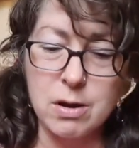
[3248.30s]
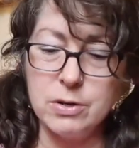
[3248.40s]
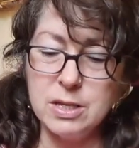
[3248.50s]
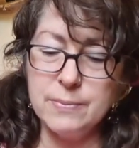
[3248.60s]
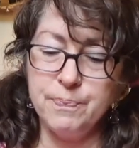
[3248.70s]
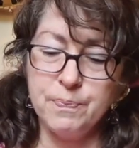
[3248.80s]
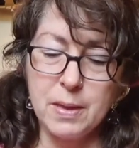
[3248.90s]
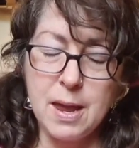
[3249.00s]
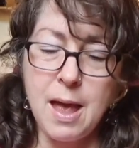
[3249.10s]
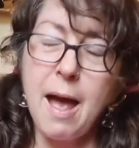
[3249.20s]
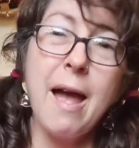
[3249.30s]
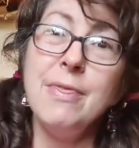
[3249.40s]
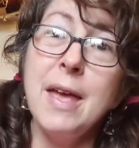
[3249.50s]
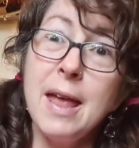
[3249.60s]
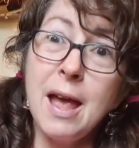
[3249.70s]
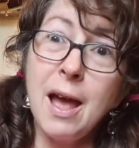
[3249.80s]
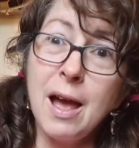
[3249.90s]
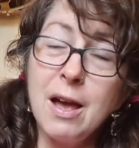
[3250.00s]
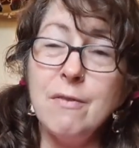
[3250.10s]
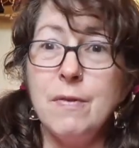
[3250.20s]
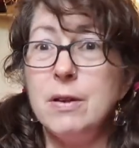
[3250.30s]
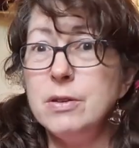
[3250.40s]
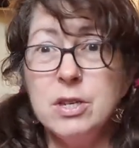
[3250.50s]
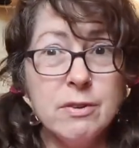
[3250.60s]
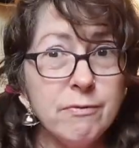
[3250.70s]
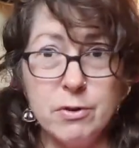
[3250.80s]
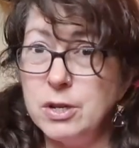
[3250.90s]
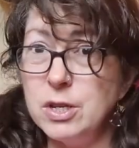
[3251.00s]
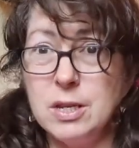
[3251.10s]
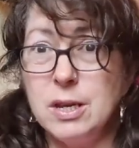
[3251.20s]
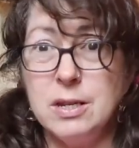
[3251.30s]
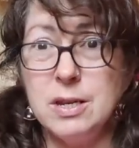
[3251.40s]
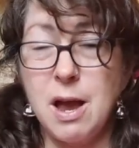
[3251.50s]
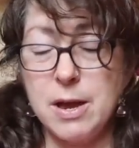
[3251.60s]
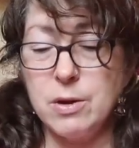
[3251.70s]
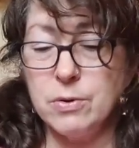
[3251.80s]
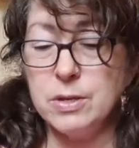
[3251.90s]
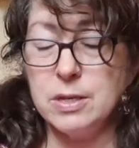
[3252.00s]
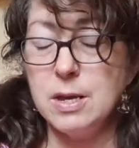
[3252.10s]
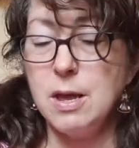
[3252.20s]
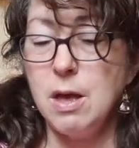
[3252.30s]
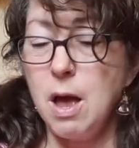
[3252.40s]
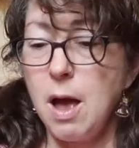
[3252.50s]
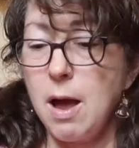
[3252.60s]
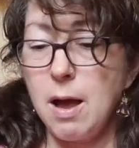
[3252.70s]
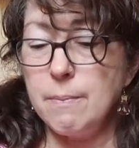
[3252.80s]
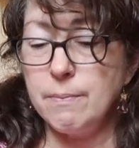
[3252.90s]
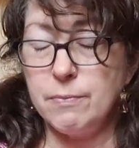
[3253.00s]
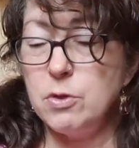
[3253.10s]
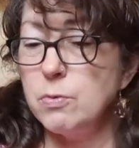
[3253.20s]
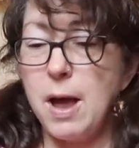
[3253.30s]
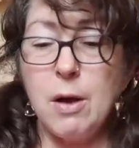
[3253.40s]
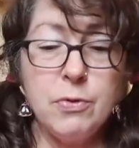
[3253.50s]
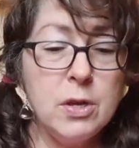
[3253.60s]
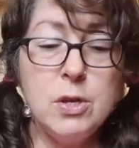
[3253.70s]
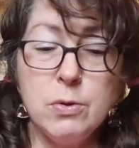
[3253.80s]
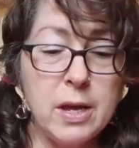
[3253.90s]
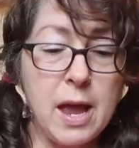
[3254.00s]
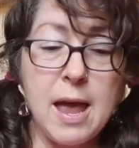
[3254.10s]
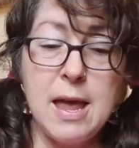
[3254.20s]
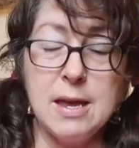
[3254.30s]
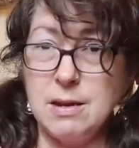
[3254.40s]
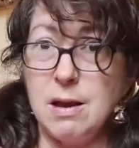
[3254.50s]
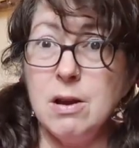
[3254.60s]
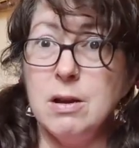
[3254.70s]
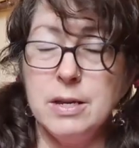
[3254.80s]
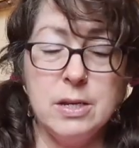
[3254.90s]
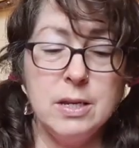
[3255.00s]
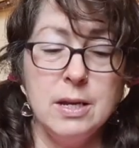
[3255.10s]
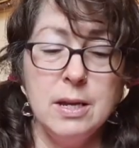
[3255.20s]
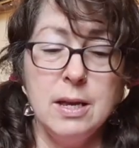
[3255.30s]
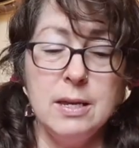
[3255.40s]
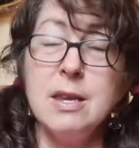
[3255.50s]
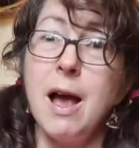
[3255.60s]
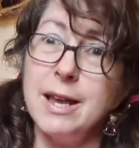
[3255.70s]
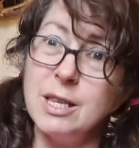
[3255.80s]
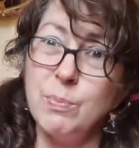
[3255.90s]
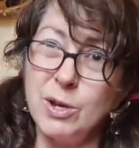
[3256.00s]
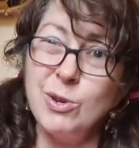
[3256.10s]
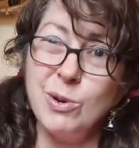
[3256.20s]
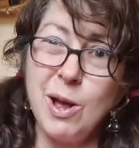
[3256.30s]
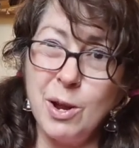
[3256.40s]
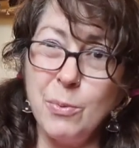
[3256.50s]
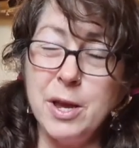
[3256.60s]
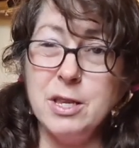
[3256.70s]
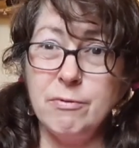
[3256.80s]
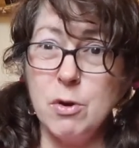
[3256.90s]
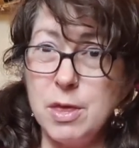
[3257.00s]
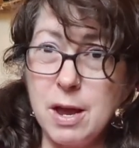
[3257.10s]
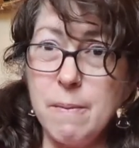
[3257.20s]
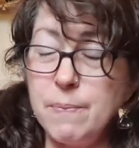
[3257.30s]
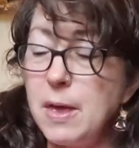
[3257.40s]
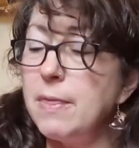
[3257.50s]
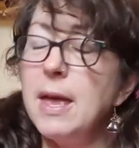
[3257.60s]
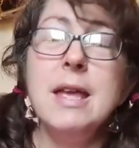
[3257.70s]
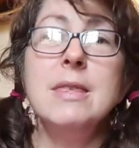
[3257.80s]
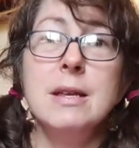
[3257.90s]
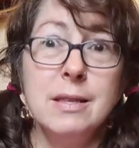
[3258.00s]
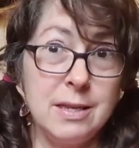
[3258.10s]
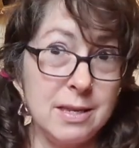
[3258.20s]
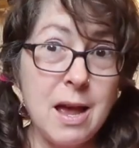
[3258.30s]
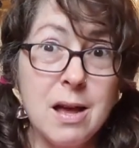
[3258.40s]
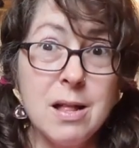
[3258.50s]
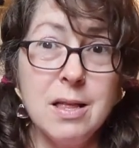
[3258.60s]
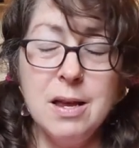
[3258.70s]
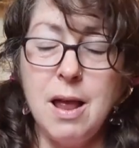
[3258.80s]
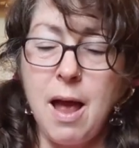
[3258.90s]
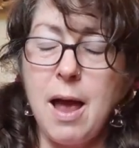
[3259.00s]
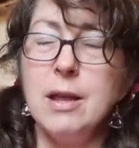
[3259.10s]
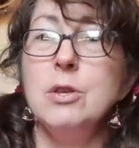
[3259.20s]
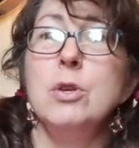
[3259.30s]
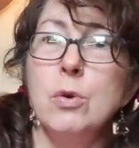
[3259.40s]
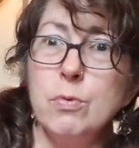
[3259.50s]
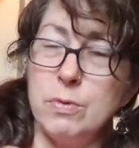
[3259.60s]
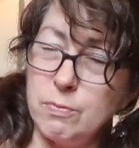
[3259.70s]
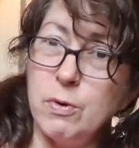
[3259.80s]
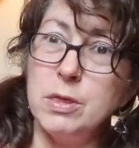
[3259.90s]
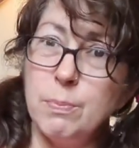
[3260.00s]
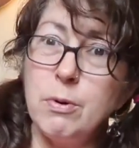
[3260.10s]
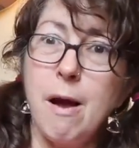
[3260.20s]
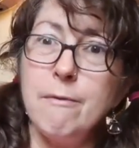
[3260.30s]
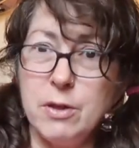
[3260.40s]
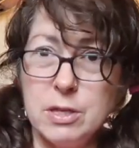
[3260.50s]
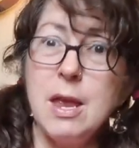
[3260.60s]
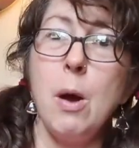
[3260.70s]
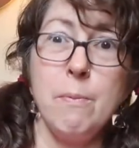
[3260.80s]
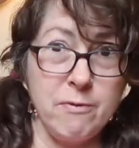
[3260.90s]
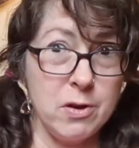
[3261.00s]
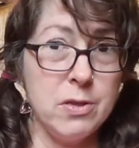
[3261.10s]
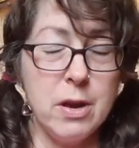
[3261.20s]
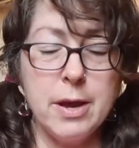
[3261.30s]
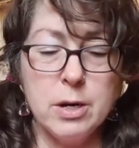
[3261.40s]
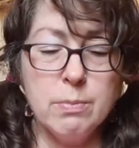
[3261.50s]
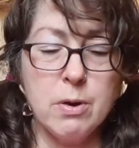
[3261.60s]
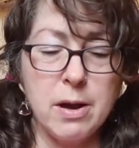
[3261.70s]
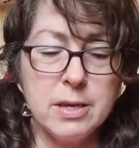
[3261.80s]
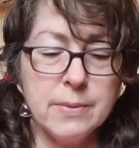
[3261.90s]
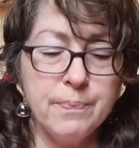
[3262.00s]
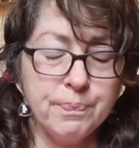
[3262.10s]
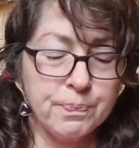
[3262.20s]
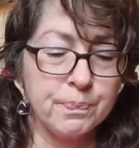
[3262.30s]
Yarns. And they have different dyers throughout the UK and Ireland dyeing special colorways for them that they then sell, and you know, with the profits help fund their enterprise.